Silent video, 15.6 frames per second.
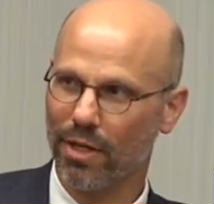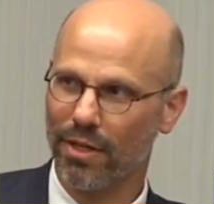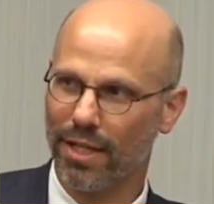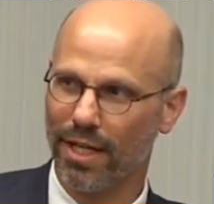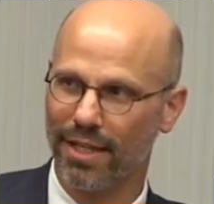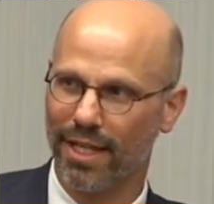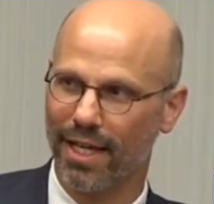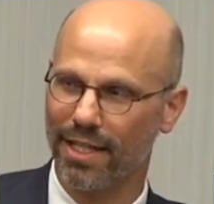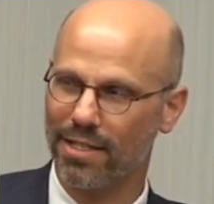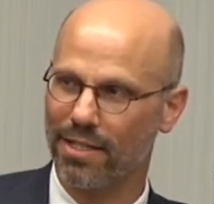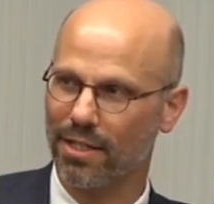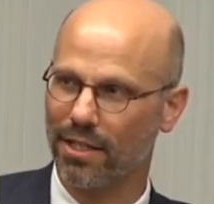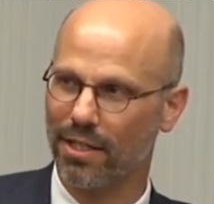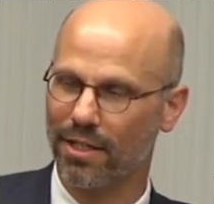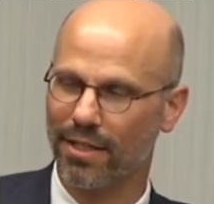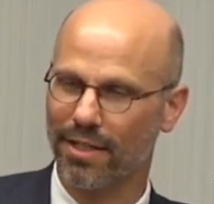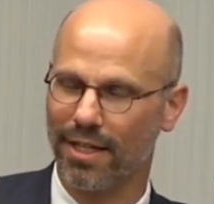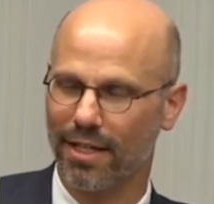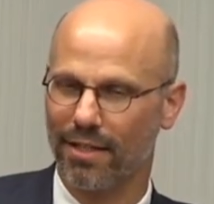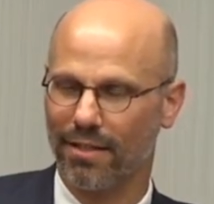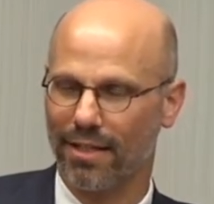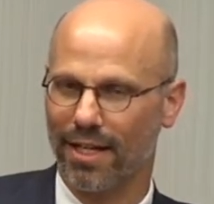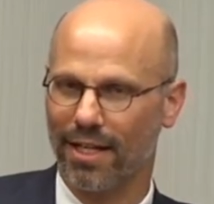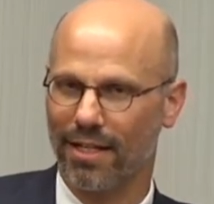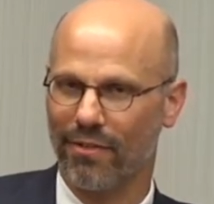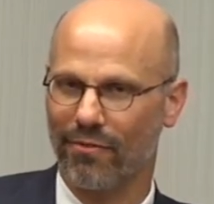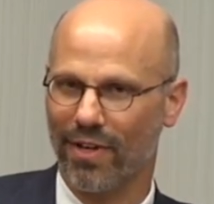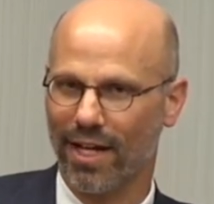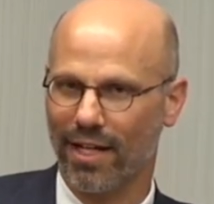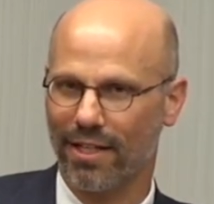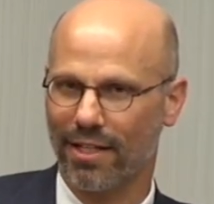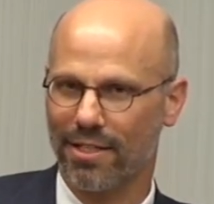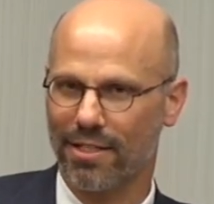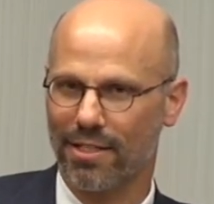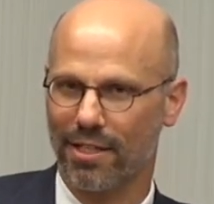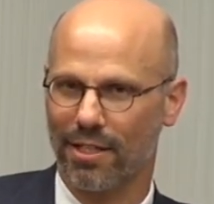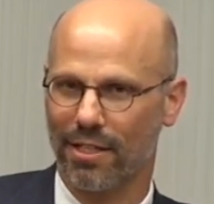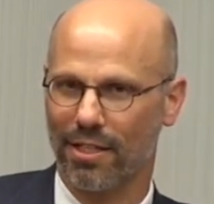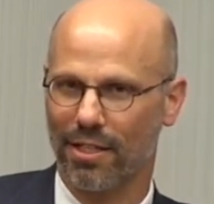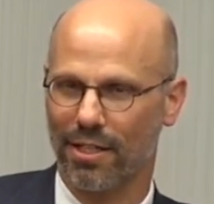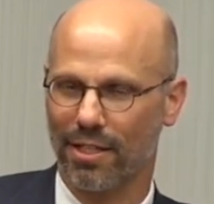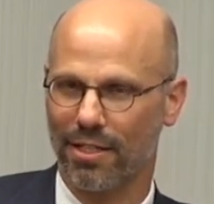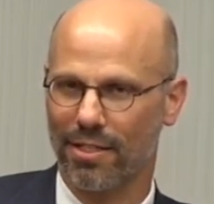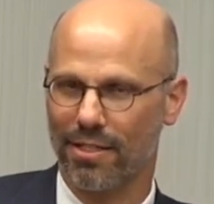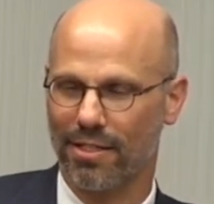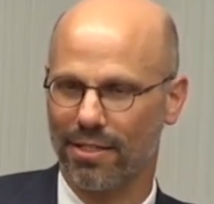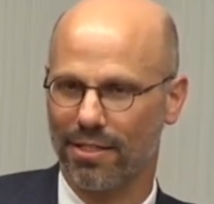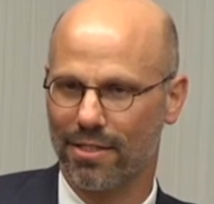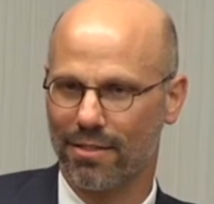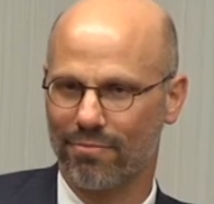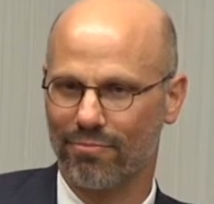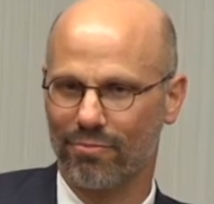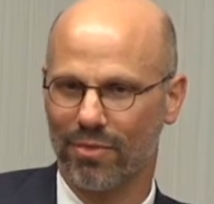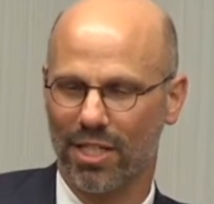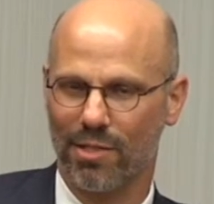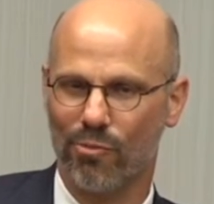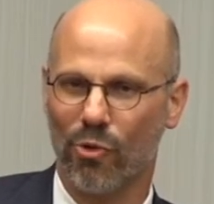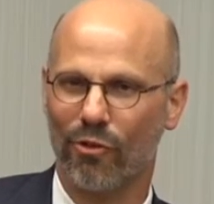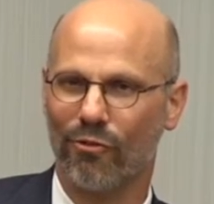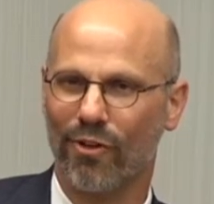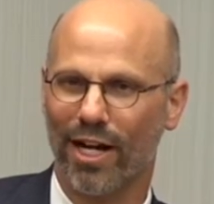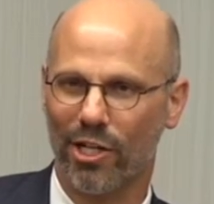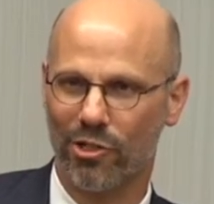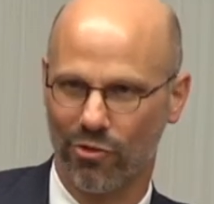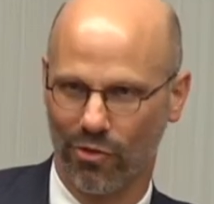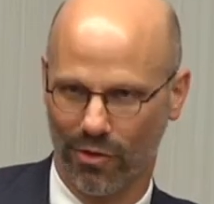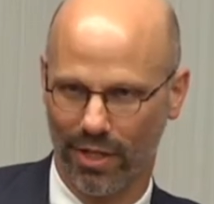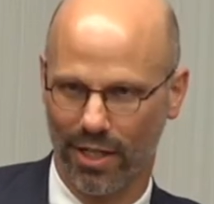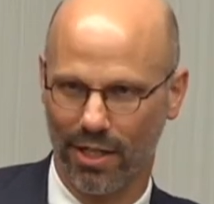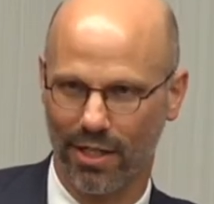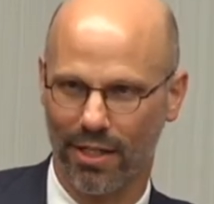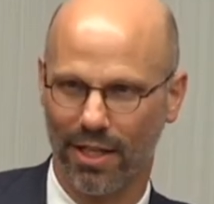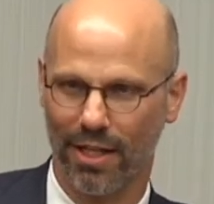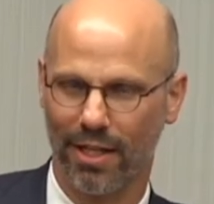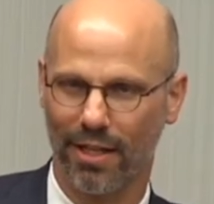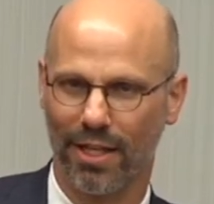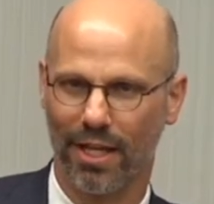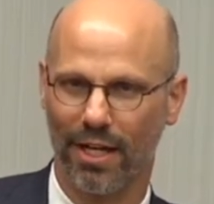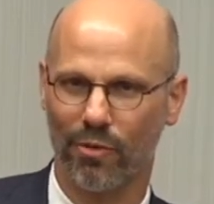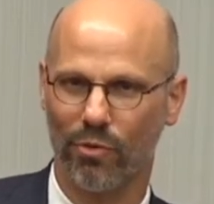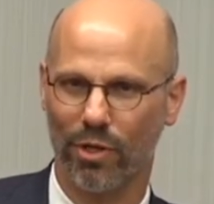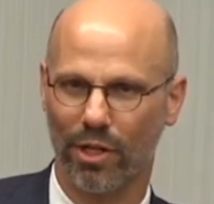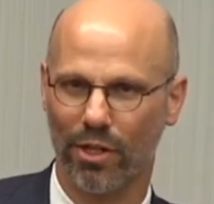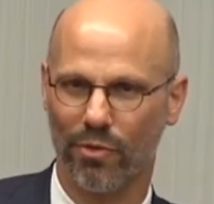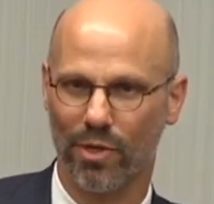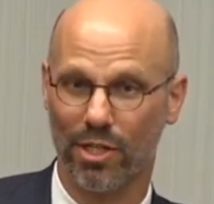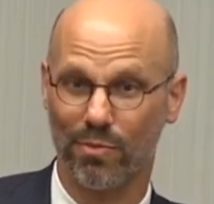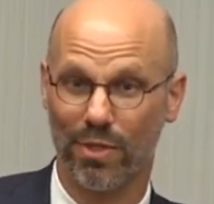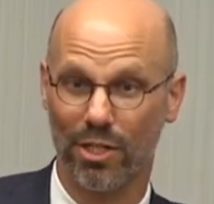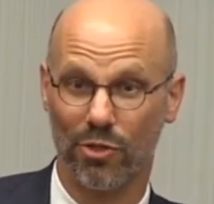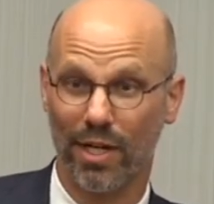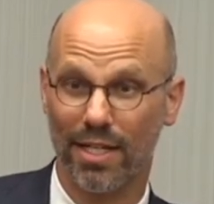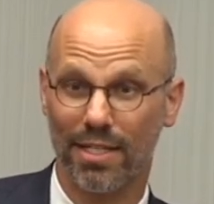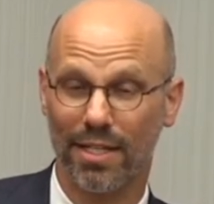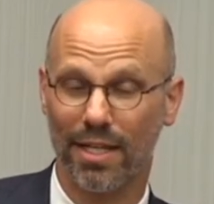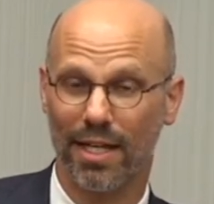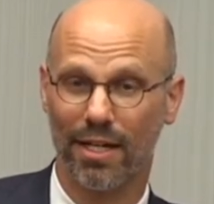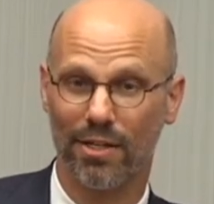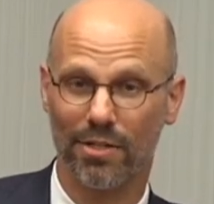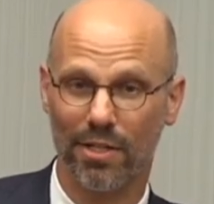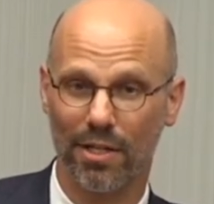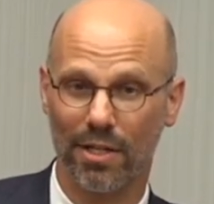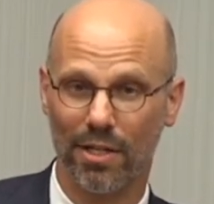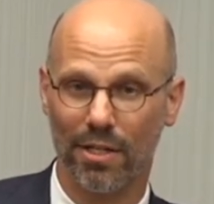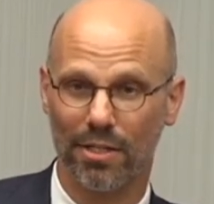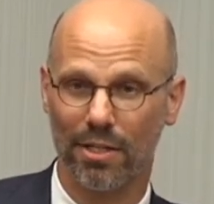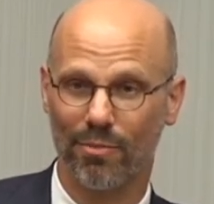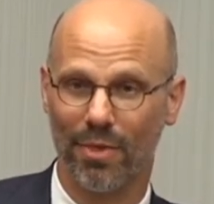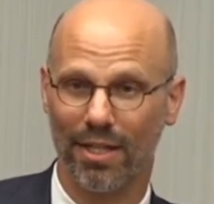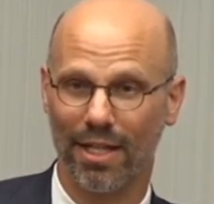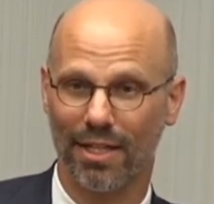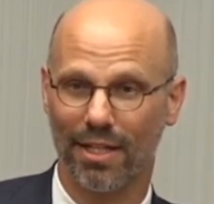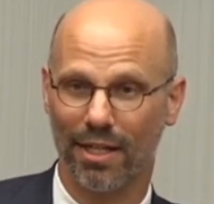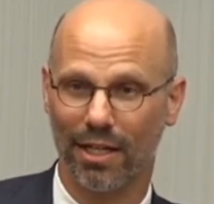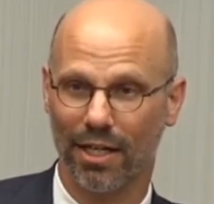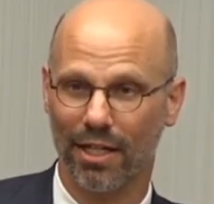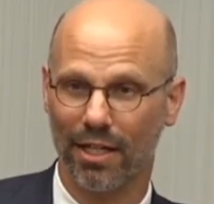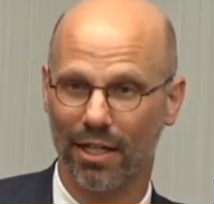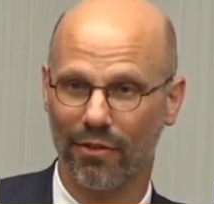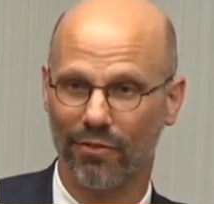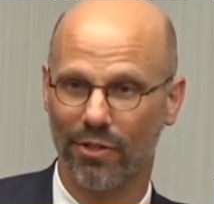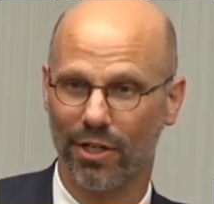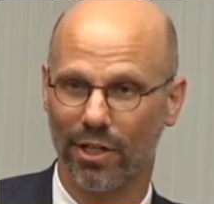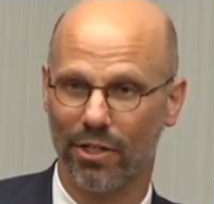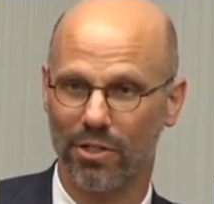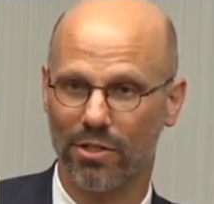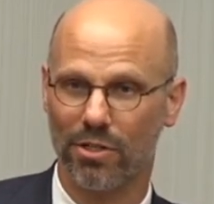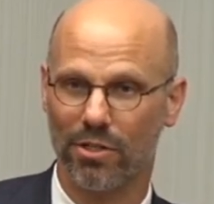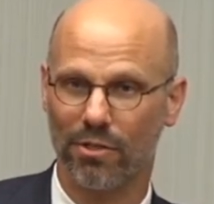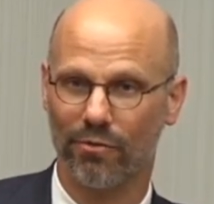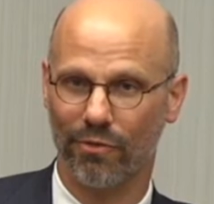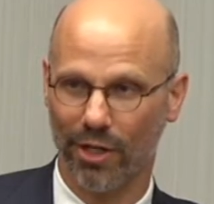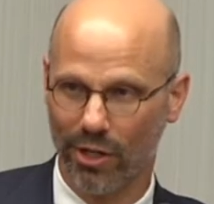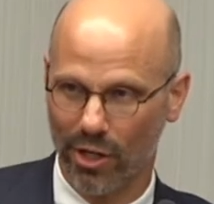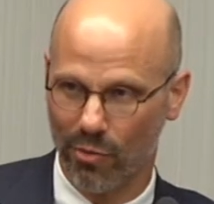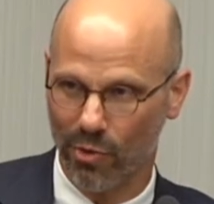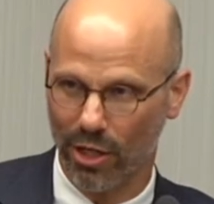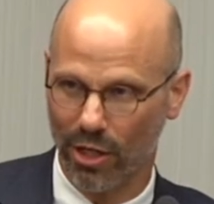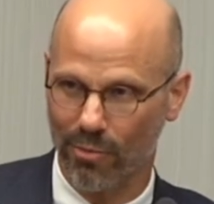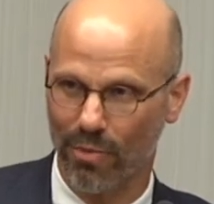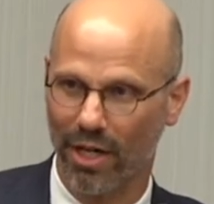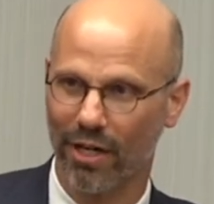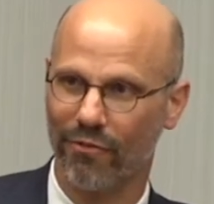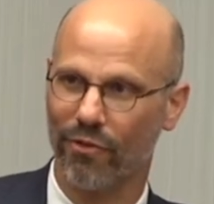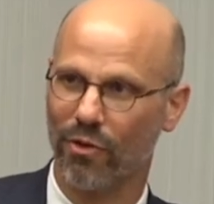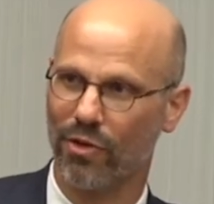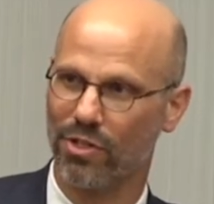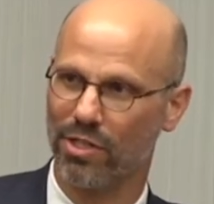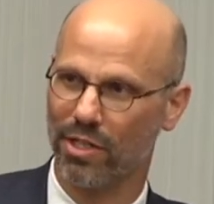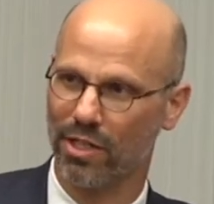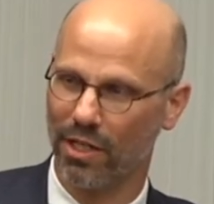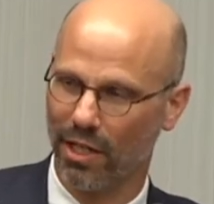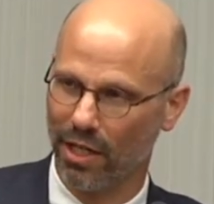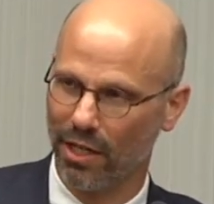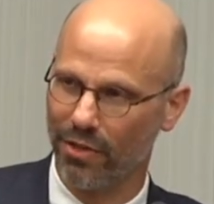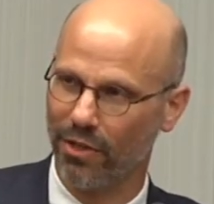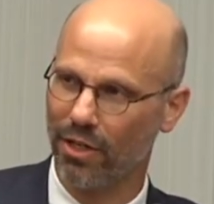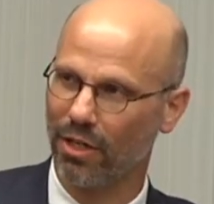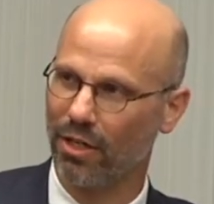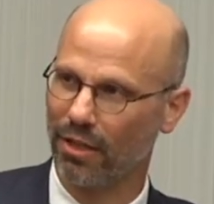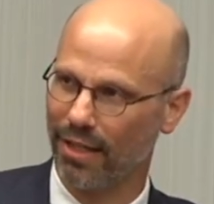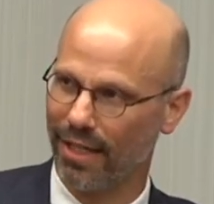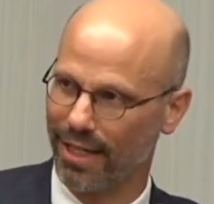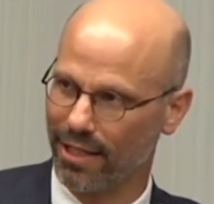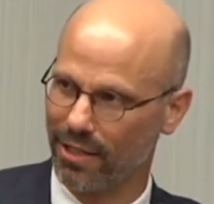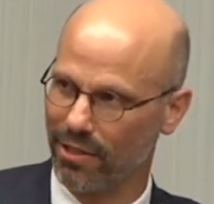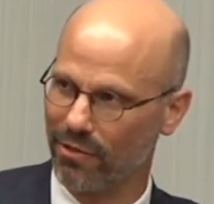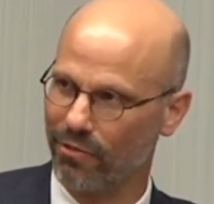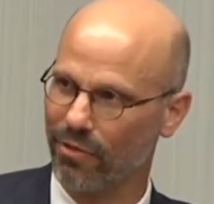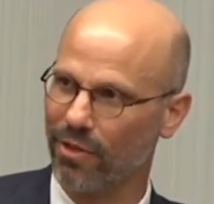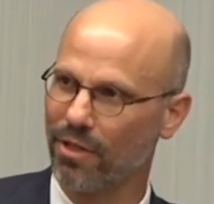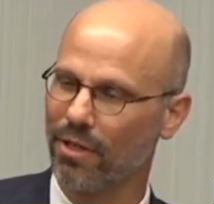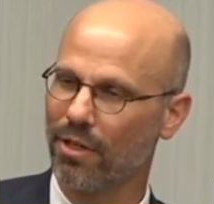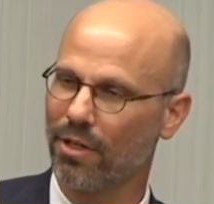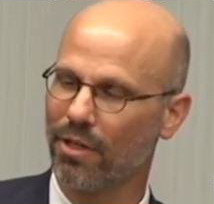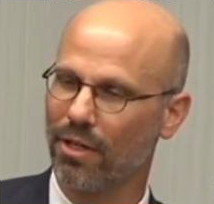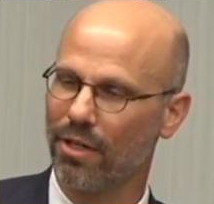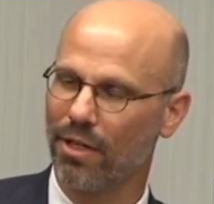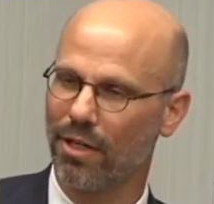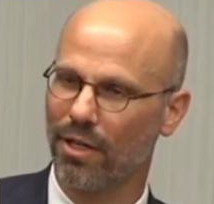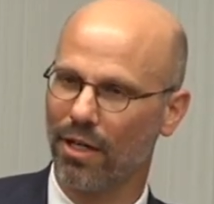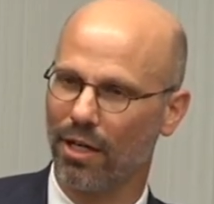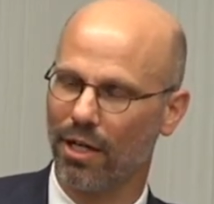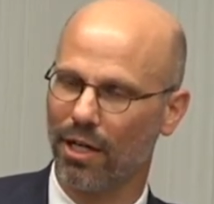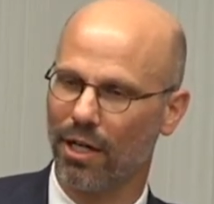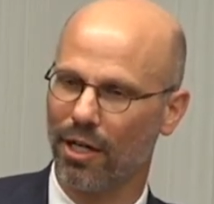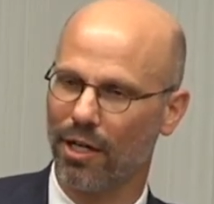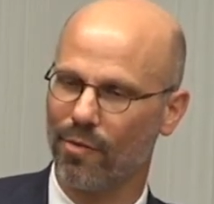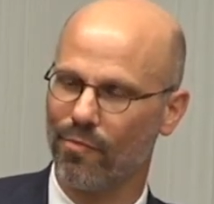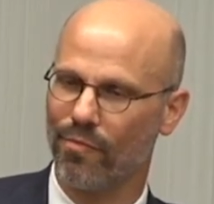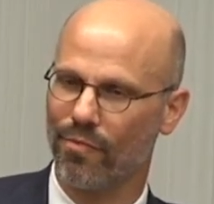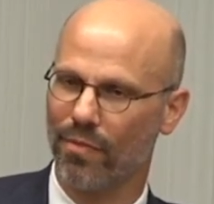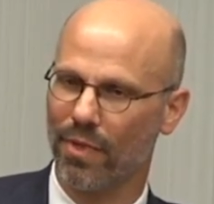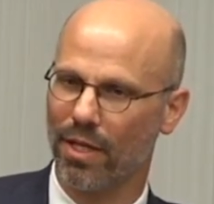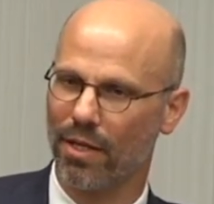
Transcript: That that's uh, that that in fact it's it's it's more fragile than it than than it would otherwise be. So I see that as something that the IAF does very well by focusing on the collective, um,